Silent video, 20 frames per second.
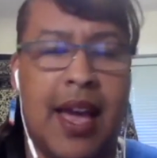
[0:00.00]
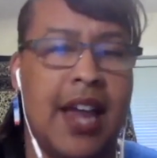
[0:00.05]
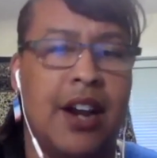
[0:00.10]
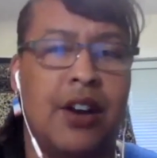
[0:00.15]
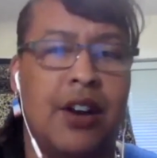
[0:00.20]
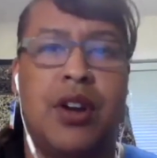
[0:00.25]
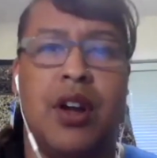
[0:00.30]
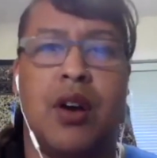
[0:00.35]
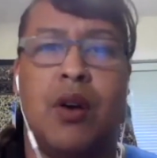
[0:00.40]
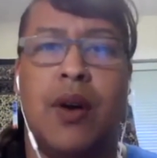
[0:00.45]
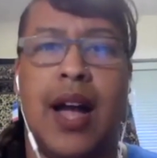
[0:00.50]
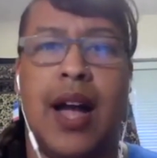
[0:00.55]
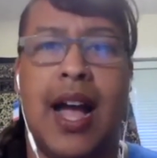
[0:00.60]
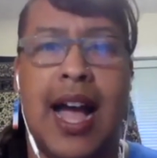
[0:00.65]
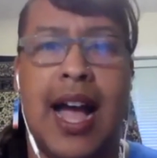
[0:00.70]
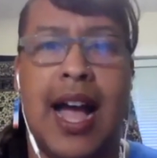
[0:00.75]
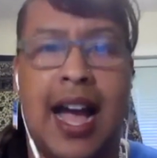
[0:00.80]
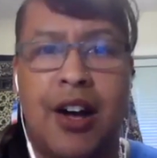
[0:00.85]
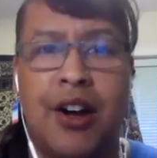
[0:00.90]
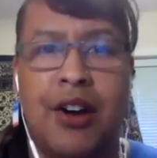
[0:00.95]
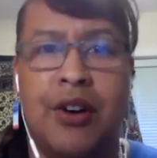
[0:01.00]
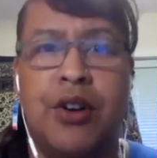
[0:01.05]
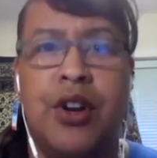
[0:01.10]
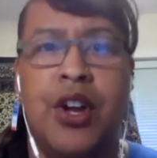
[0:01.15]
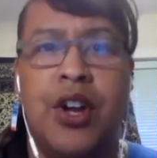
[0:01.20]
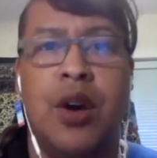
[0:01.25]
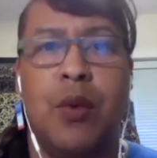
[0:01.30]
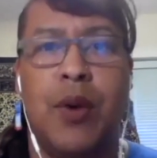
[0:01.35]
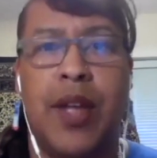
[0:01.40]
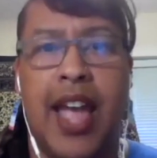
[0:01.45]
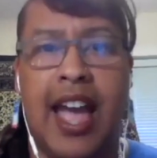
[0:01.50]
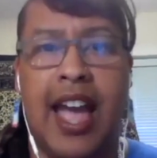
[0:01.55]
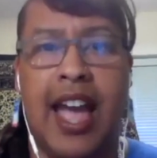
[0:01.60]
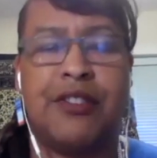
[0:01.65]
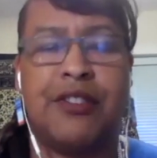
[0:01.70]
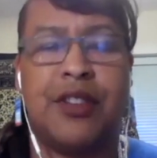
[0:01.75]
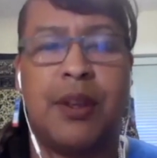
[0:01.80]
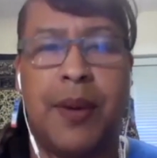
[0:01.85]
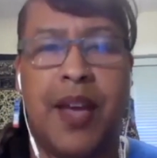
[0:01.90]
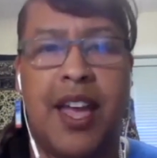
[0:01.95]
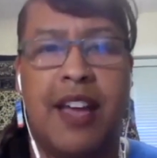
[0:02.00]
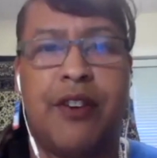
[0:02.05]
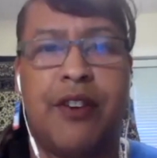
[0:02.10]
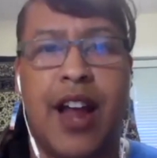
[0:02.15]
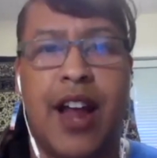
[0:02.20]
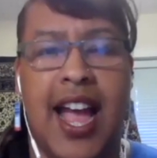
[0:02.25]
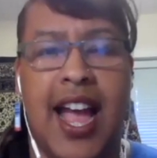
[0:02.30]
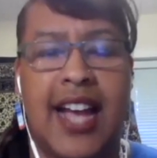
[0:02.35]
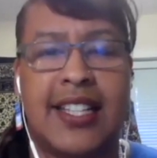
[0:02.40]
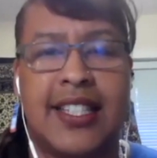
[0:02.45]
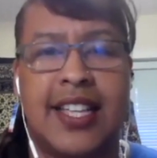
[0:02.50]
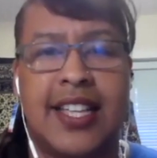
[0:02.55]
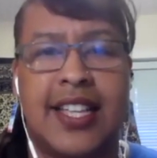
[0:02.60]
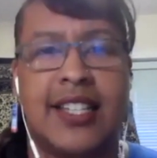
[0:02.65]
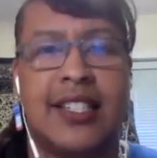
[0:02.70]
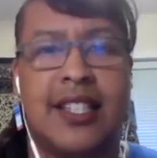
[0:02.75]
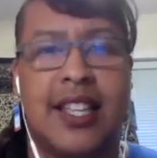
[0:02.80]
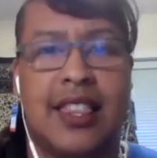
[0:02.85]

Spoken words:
I don't know how we have to pay for access